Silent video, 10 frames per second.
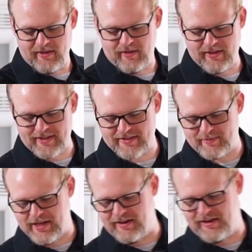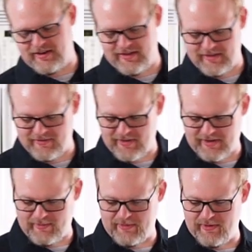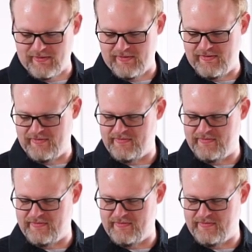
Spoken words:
Well, that's gonna be hard. It's a very big bowl.